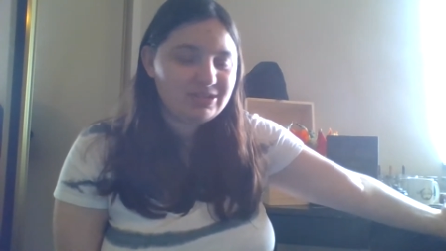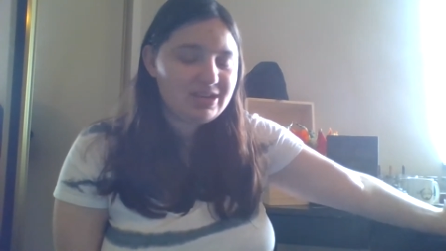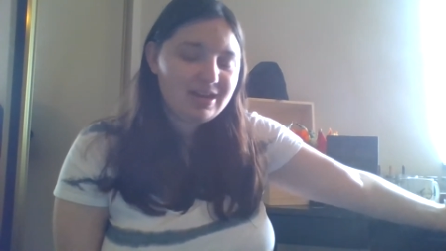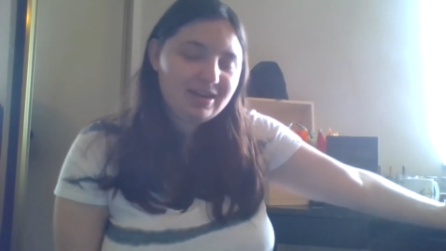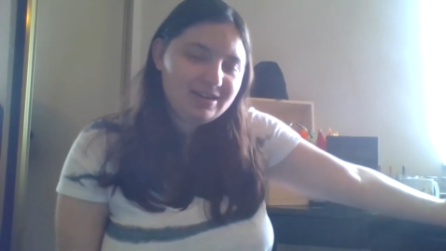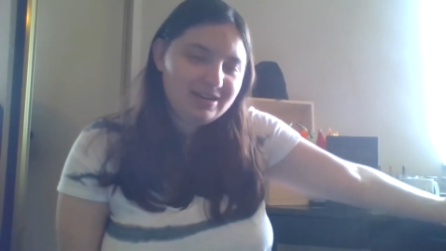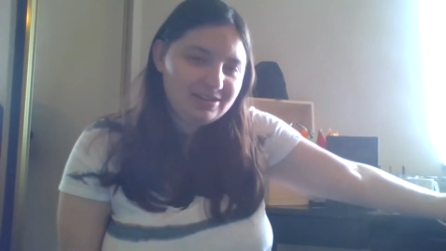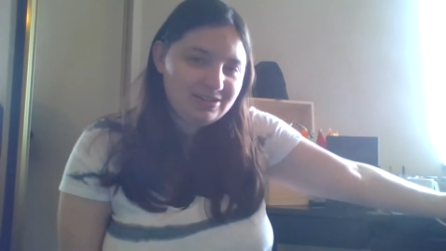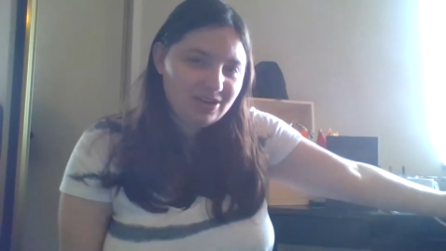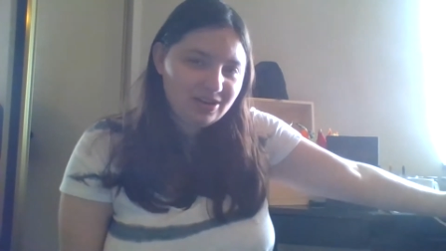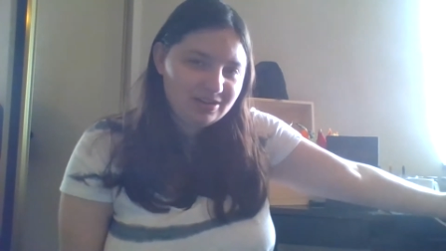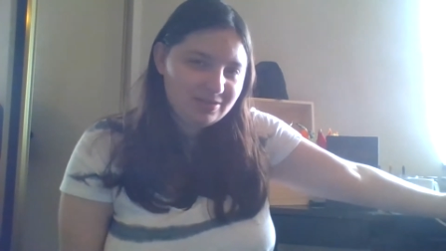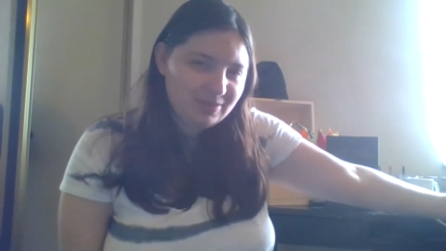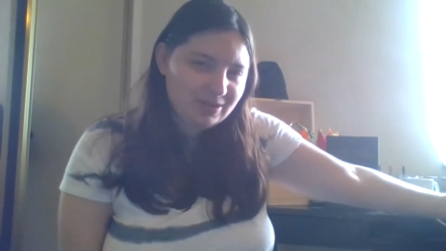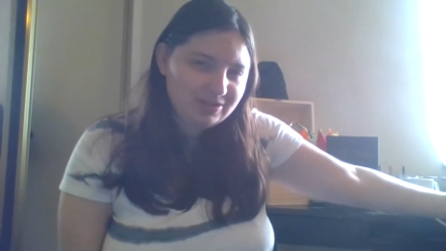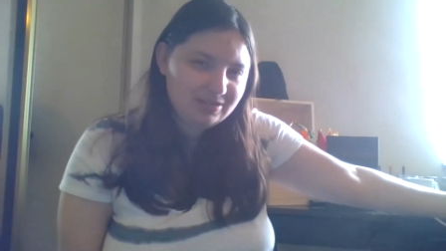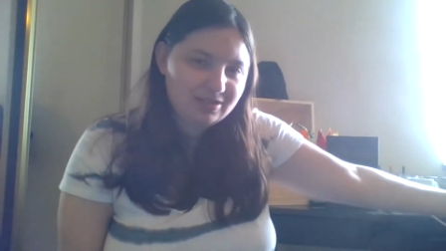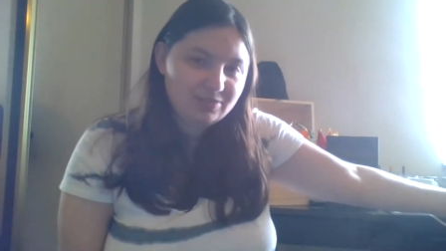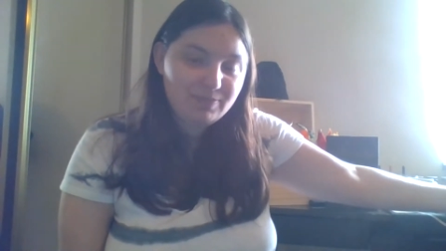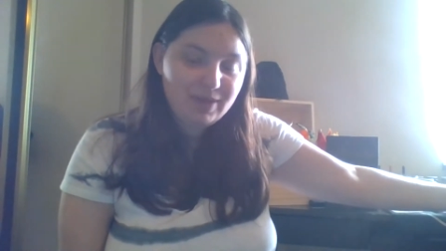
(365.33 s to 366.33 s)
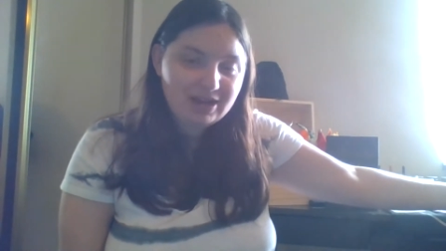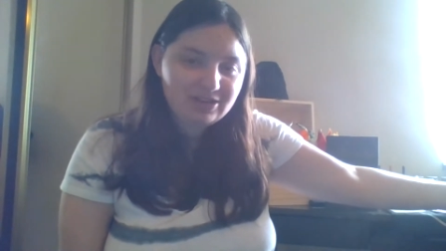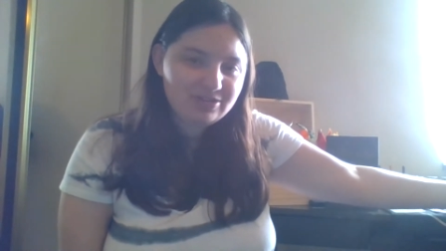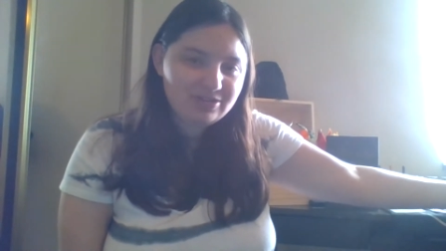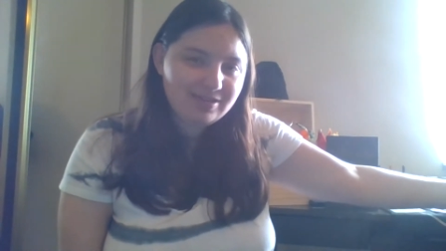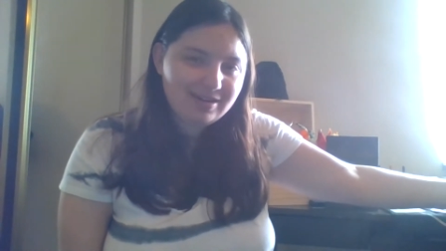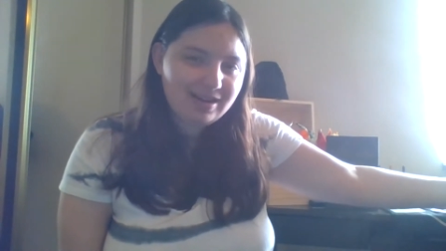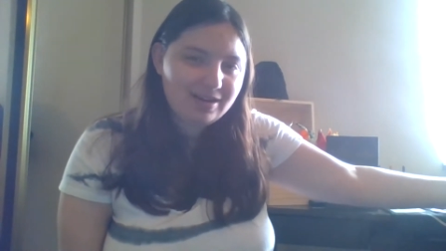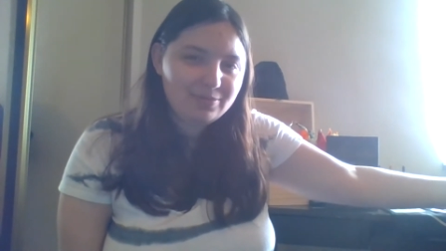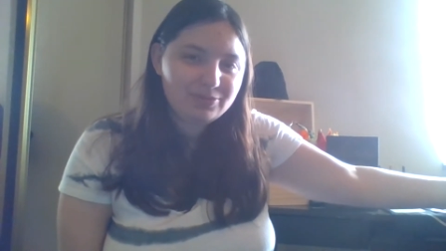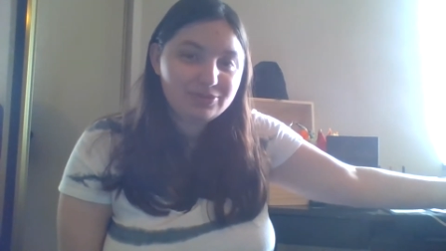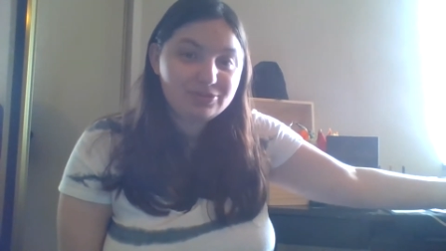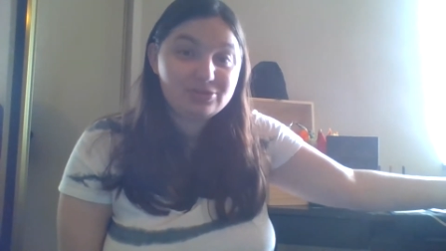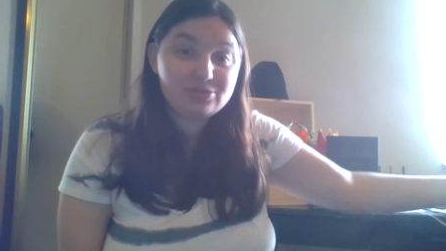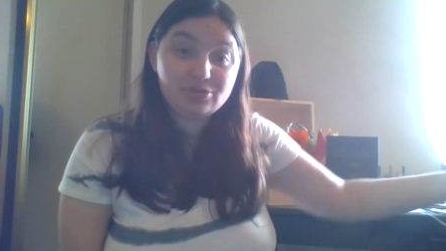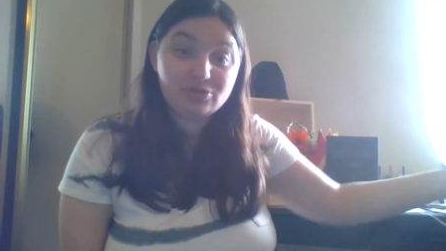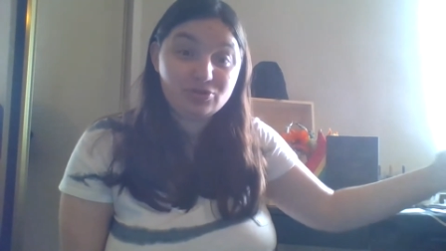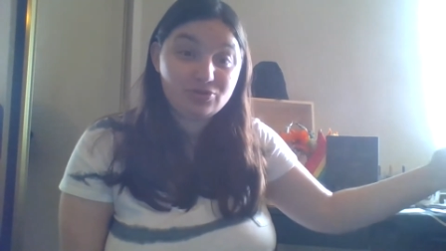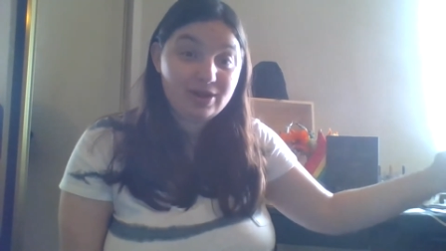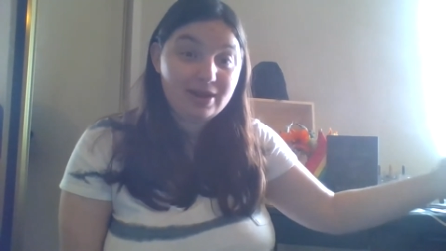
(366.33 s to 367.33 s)
I already talked about this. Magic and animals
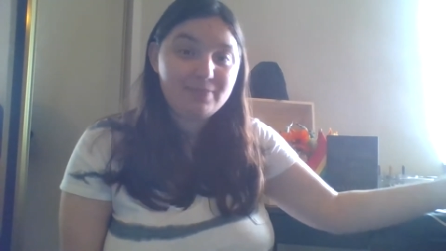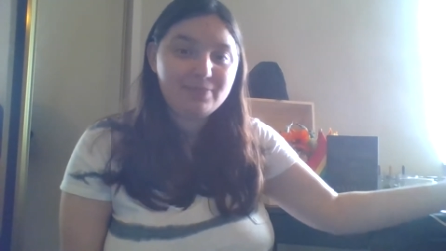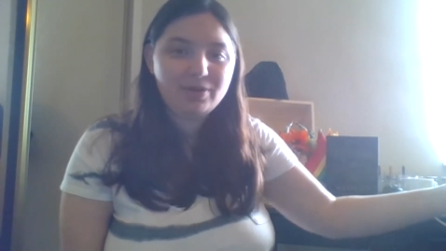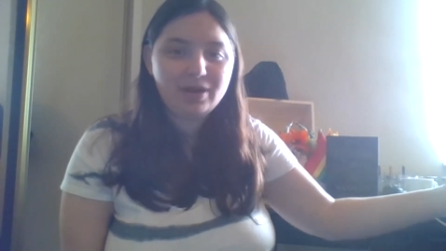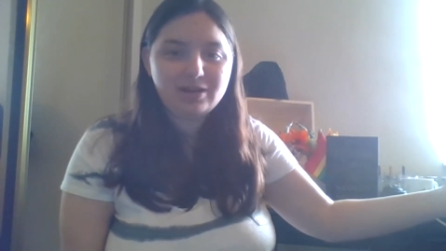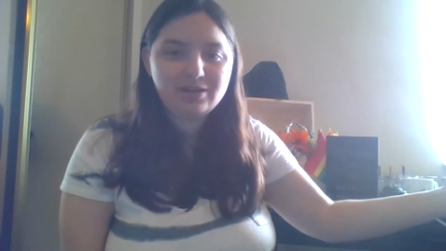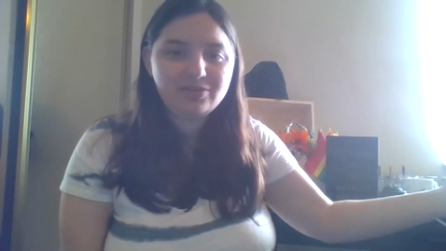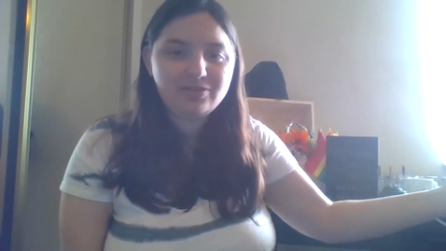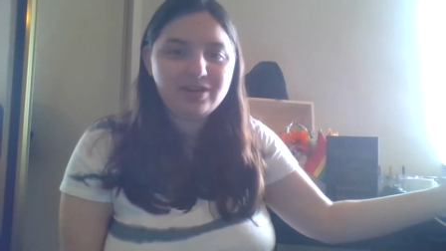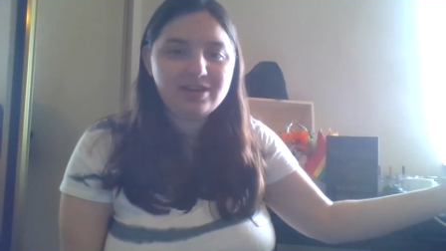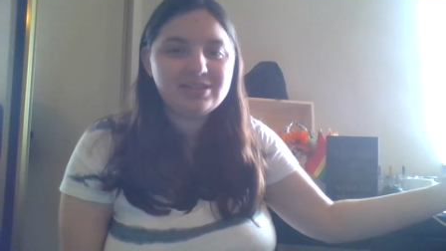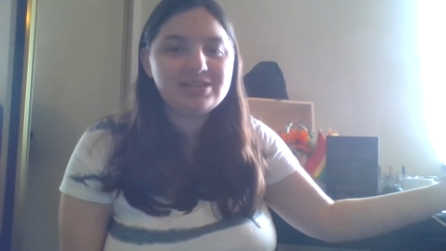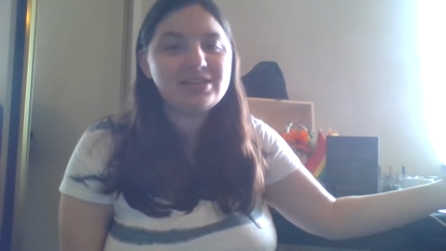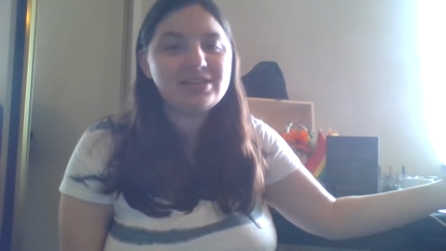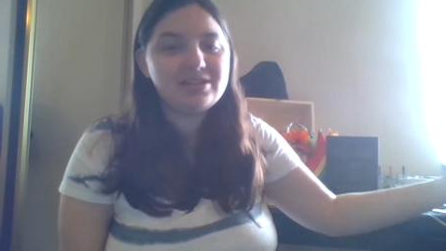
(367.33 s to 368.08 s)
is a great plot device,